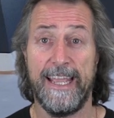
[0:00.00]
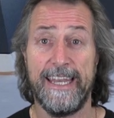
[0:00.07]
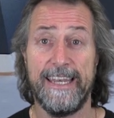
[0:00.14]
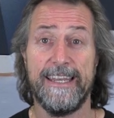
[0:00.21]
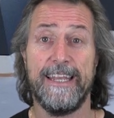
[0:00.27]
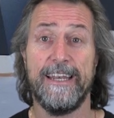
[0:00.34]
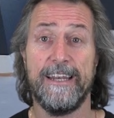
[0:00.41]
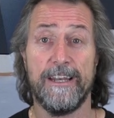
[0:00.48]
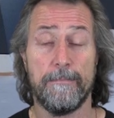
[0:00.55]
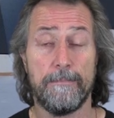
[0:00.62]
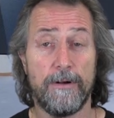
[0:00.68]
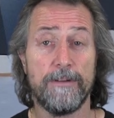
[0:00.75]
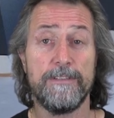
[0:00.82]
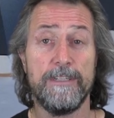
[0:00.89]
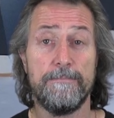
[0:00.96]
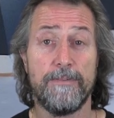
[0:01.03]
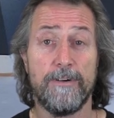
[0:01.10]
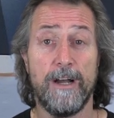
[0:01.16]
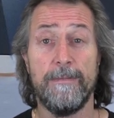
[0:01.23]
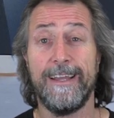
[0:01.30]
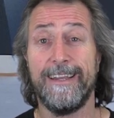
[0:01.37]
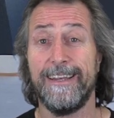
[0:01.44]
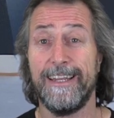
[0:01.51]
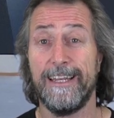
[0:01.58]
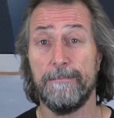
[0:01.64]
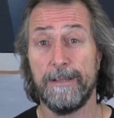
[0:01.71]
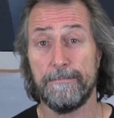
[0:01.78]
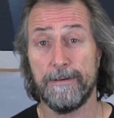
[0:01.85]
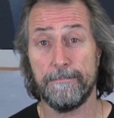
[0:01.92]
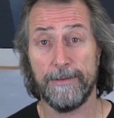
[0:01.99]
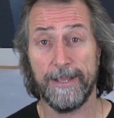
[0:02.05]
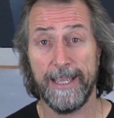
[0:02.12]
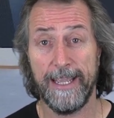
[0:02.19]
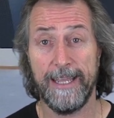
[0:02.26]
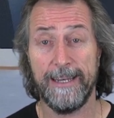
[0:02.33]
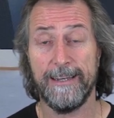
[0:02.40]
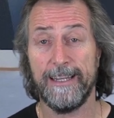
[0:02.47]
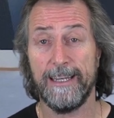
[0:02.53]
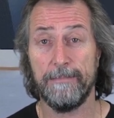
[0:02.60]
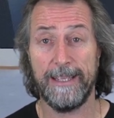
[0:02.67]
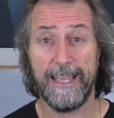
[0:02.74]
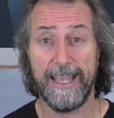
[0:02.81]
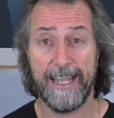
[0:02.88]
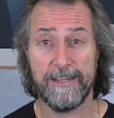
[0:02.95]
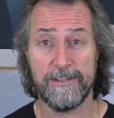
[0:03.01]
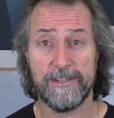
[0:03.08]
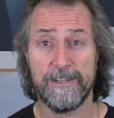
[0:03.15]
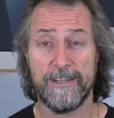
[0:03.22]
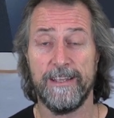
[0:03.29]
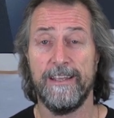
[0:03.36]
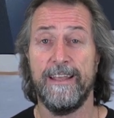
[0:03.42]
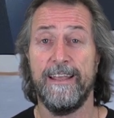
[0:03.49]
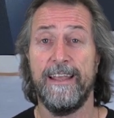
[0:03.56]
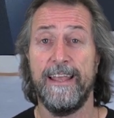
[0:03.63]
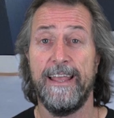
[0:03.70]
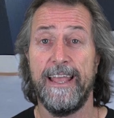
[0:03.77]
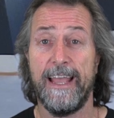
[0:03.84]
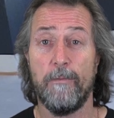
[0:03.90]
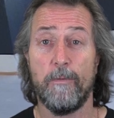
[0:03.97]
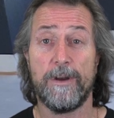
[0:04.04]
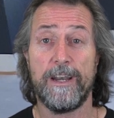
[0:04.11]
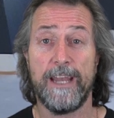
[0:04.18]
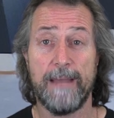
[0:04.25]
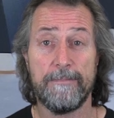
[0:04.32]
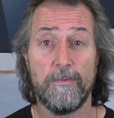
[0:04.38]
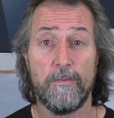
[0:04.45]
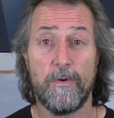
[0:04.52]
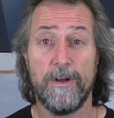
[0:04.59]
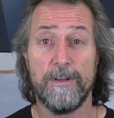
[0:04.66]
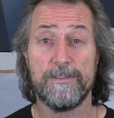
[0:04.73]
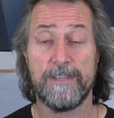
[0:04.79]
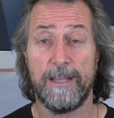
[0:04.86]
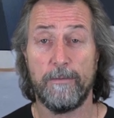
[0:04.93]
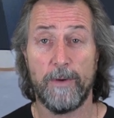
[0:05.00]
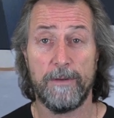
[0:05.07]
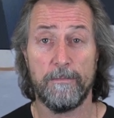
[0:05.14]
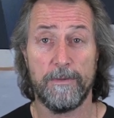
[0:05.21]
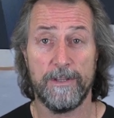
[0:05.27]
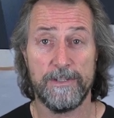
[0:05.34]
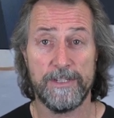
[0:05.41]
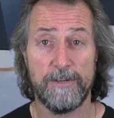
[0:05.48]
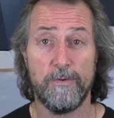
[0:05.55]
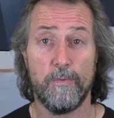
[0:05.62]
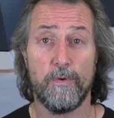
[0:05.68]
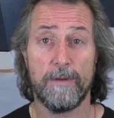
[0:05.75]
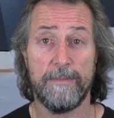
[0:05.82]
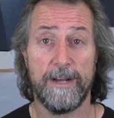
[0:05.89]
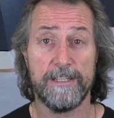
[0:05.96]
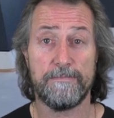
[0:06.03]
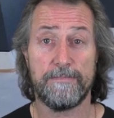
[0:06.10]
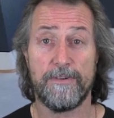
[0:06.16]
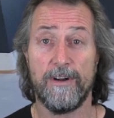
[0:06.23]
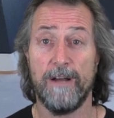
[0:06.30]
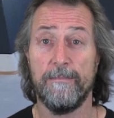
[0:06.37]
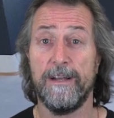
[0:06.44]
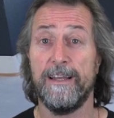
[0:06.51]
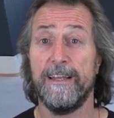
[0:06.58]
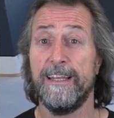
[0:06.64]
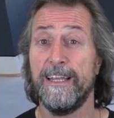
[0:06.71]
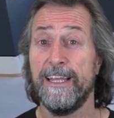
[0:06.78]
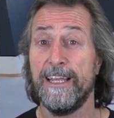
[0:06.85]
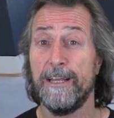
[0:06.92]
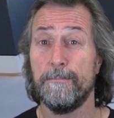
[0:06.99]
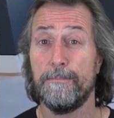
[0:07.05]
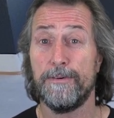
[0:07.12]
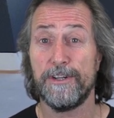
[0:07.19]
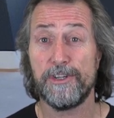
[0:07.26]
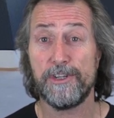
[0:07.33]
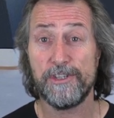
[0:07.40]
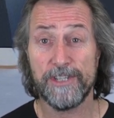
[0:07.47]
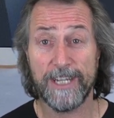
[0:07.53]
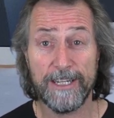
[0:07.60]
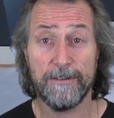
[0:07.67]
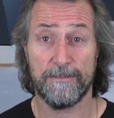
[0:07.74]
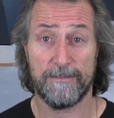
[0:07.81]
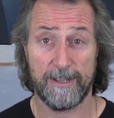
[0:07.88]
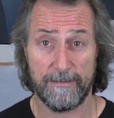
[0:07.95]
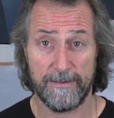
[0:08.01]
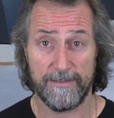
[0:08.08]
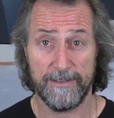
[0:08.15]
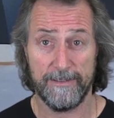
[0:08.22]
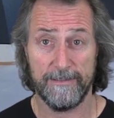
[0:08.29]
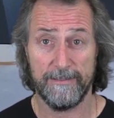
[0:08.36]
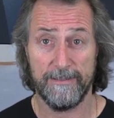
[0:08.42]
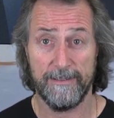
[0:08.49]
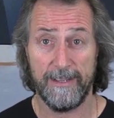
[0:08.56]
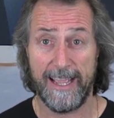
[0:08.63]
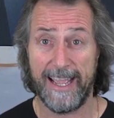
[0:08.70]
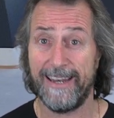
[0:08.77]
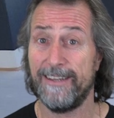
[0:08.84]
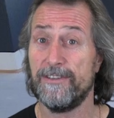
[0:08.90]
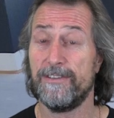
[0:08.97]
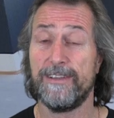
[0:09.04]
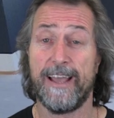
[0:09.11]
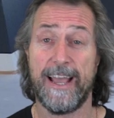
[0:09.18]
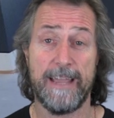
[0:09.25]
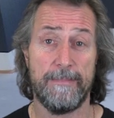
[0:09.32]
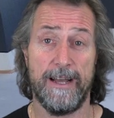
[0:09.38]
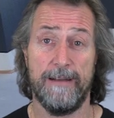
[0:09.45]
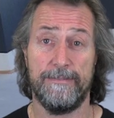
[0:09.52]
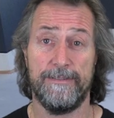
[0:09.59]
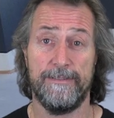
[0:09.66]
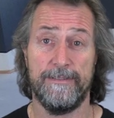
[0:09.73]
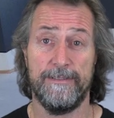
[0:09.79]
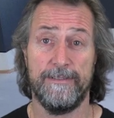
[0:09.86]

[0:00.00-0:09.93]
It needed an epoxy primer, it needed to be prepared, it needed to be etched. And what had happened was they went with a general water-based primer, put a sheet on top of it, and it just came up.